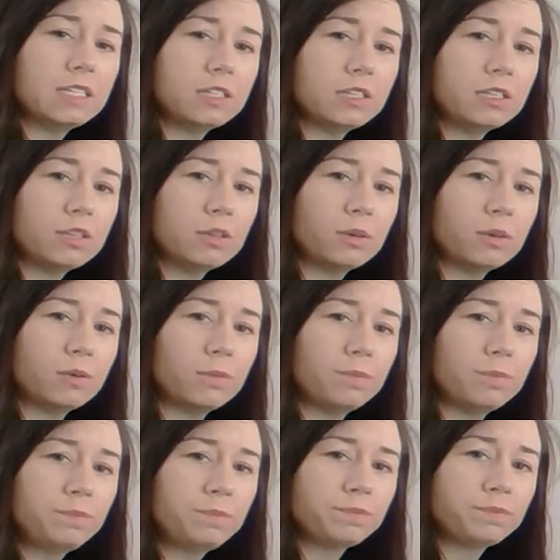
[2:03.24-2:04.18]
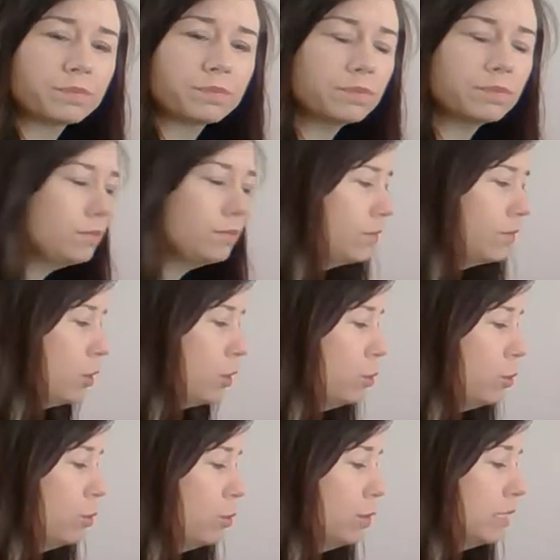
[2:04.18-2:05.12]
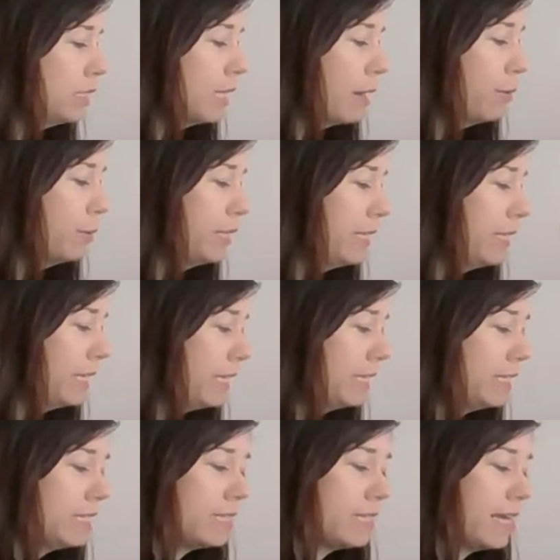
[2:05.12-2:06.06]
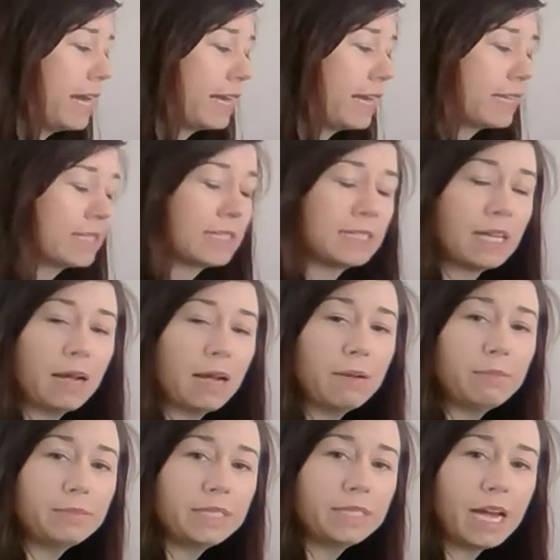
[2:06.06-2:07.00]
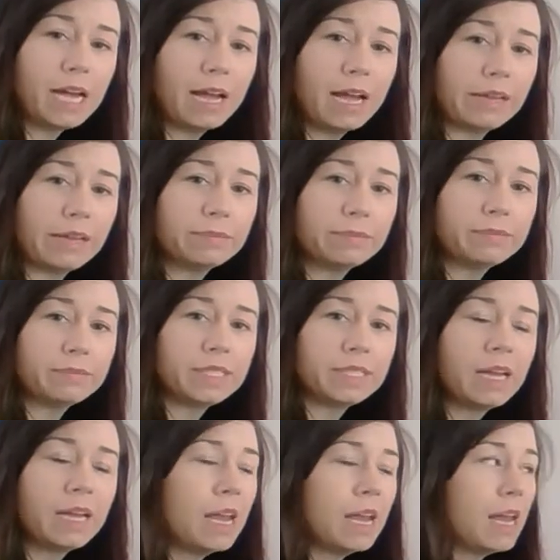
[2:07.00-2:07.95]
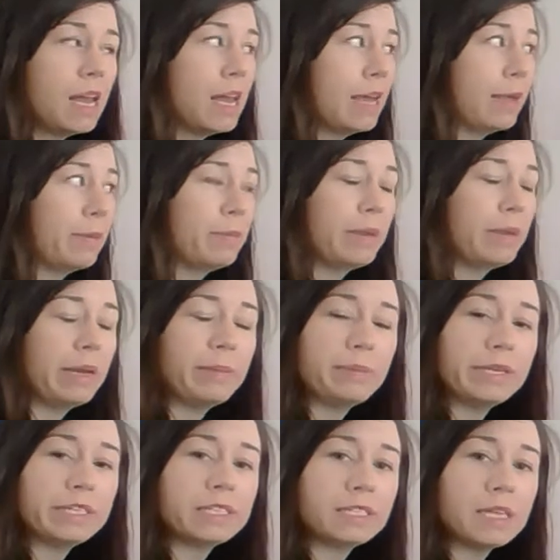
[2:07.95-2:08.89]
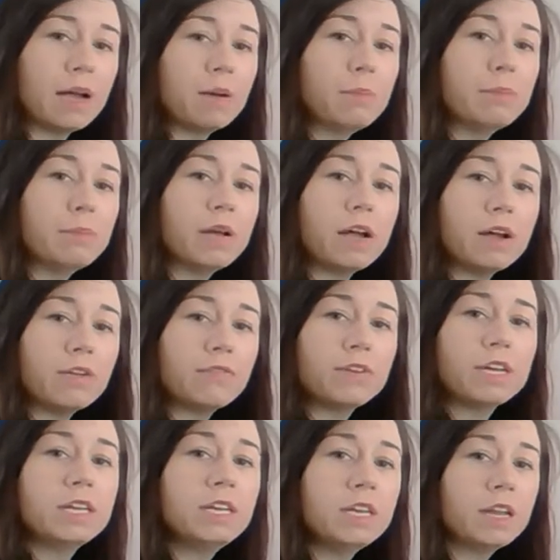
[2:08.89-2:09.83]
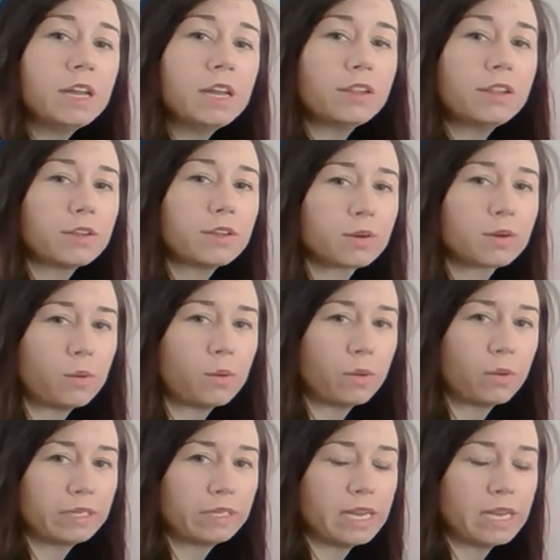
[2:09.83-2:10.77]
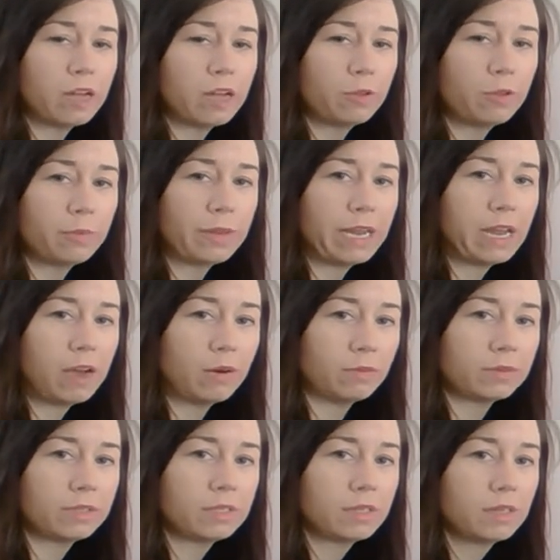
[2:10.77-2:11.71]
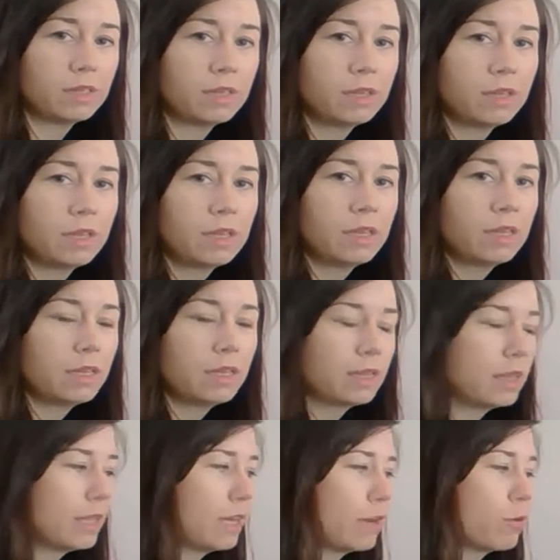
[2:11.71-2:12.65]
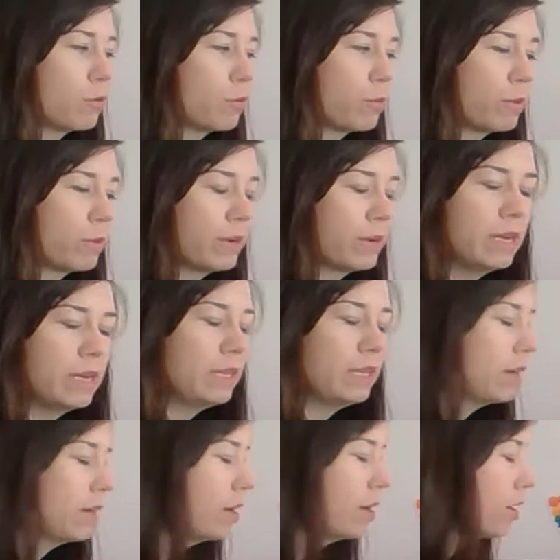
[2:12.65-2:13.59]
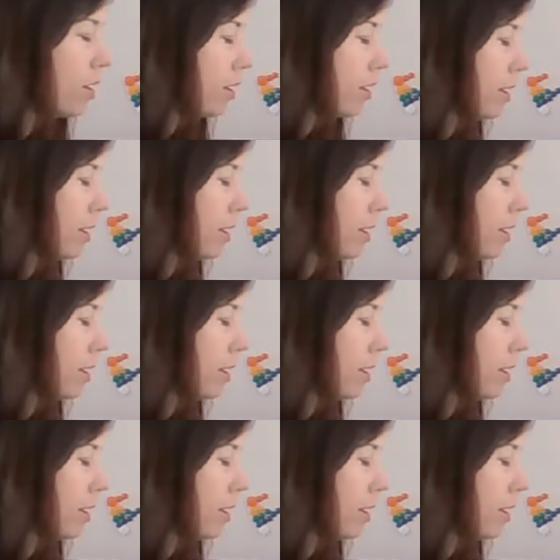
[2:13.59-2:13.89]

to do was I would need to take some dimes and maybe some of another coin to help me out. Think really hard